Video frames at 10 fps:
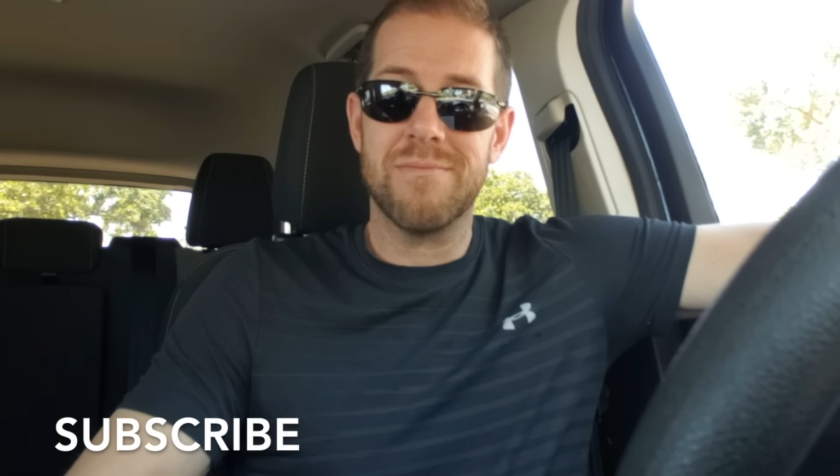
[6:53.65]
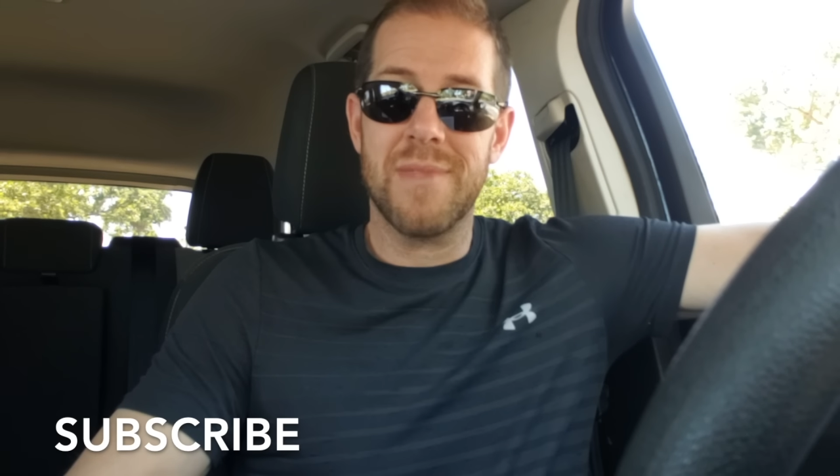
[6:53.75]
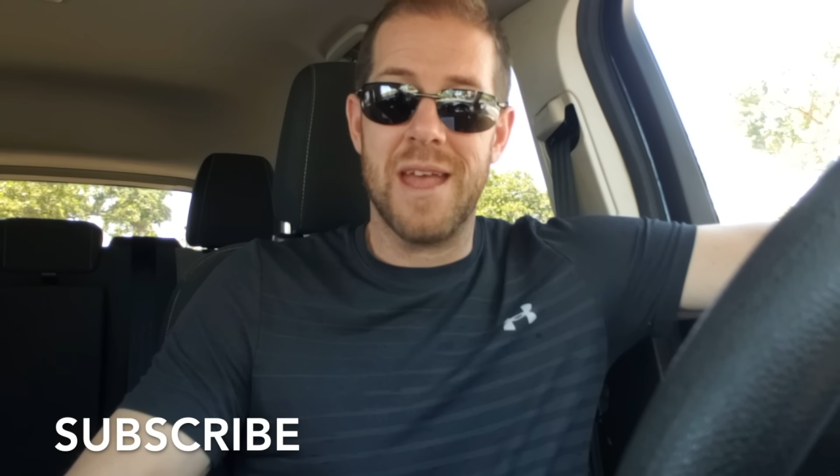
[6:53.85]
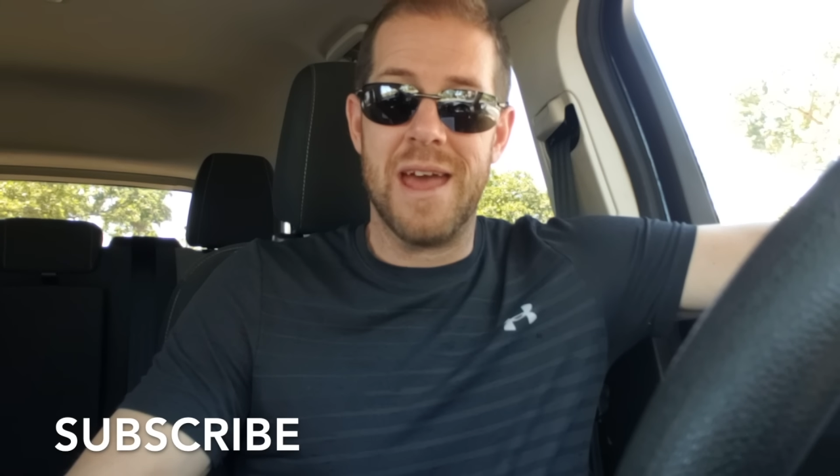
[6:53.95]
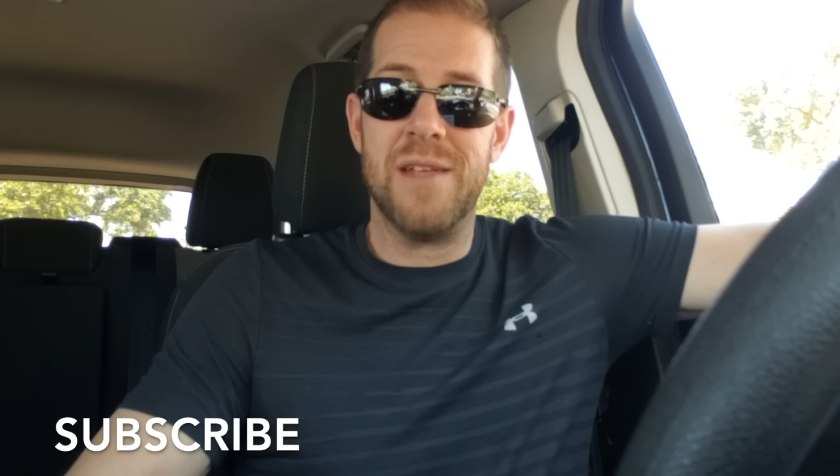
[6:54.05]

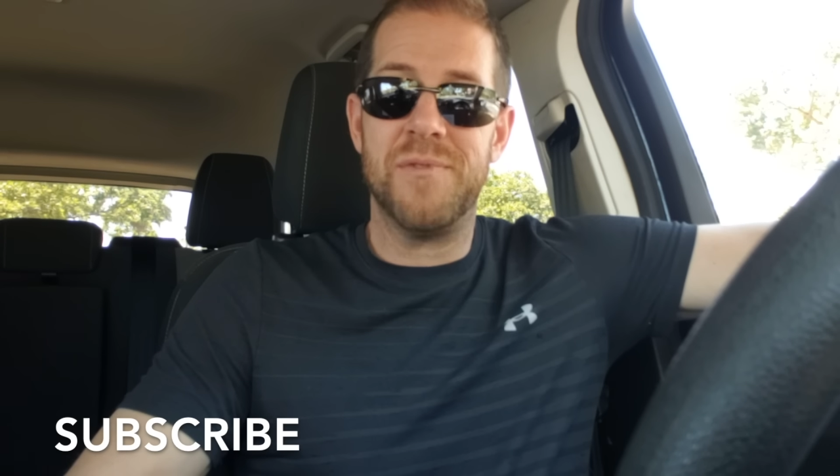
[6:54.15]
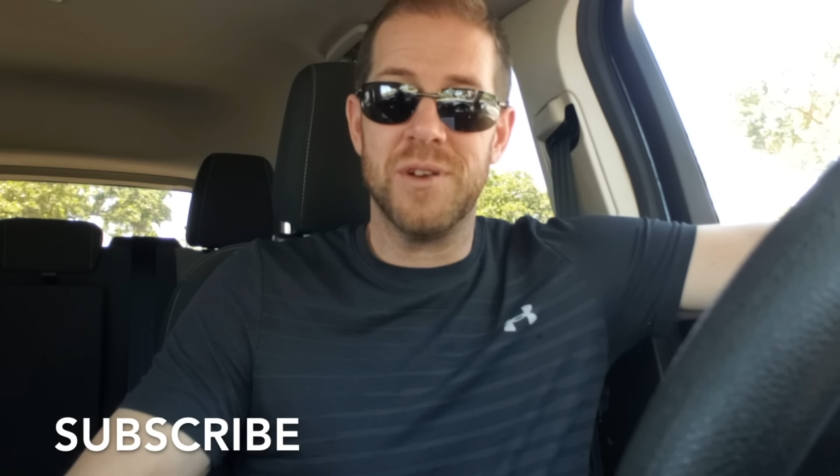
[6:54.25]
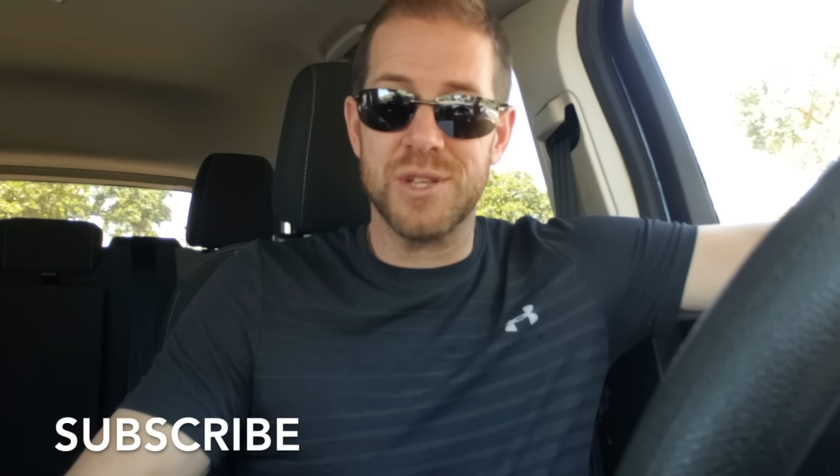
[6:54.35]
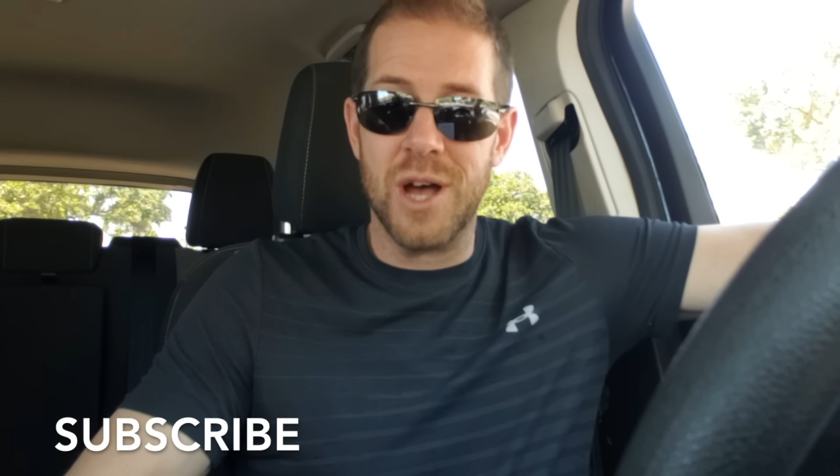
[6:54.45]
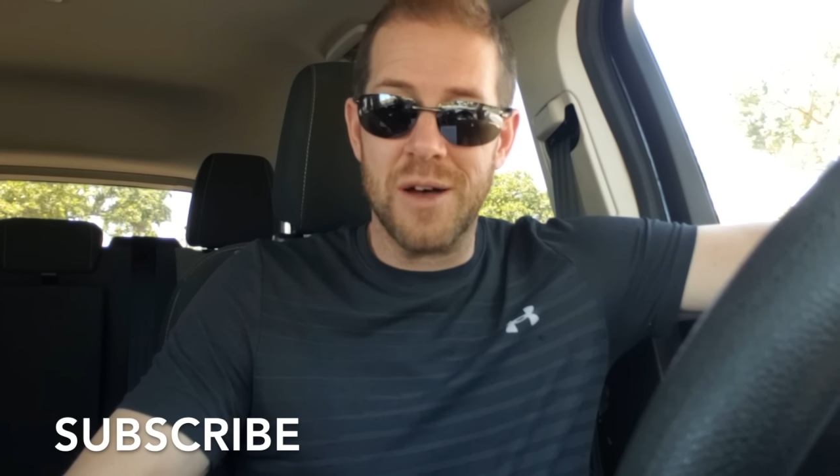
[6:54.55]
And it
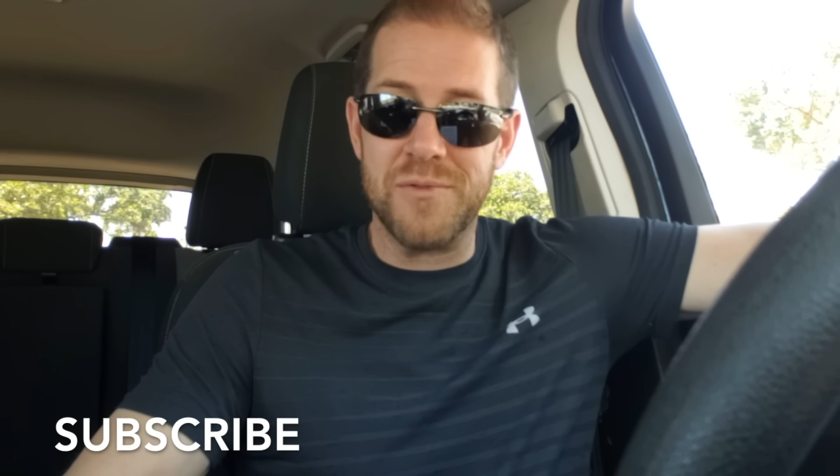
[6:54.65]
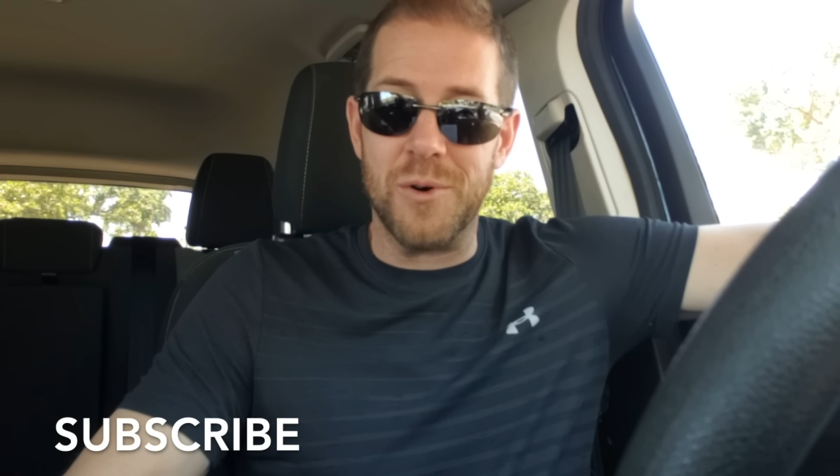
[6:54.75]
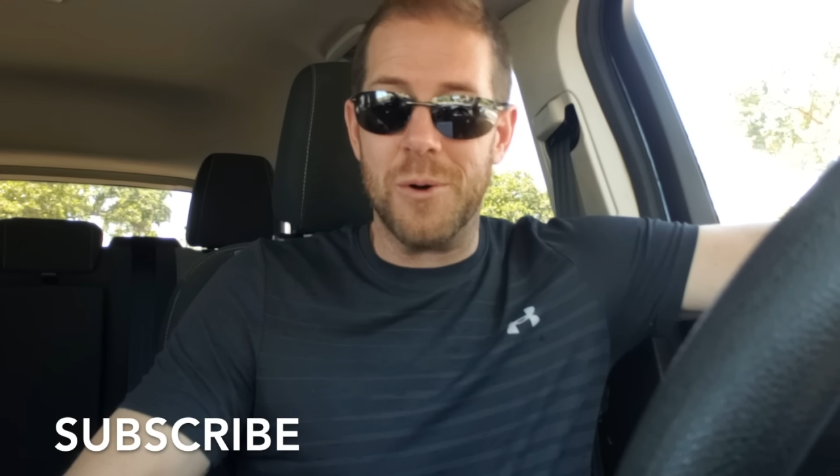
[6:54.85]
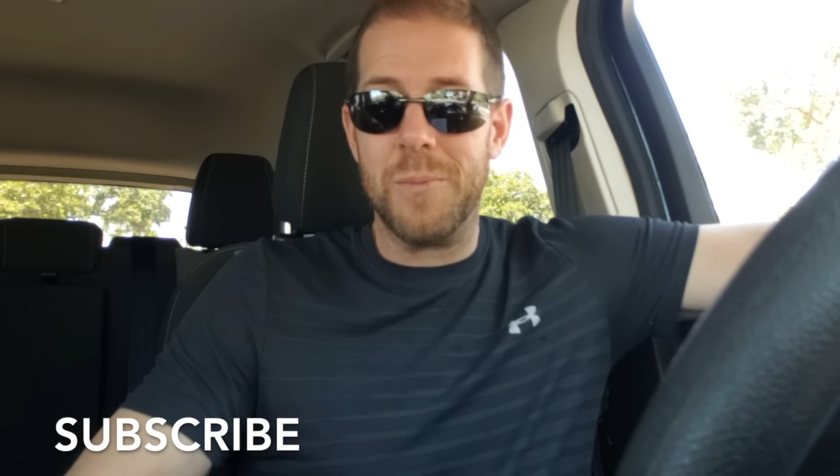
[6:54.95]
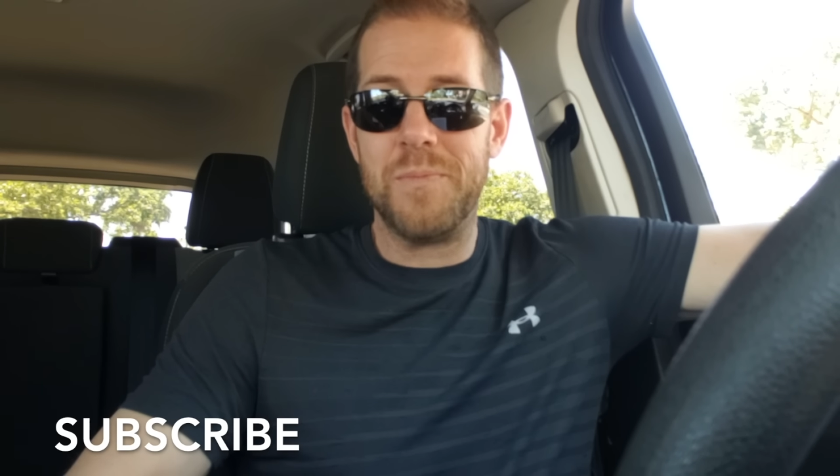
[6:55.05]
feels awful.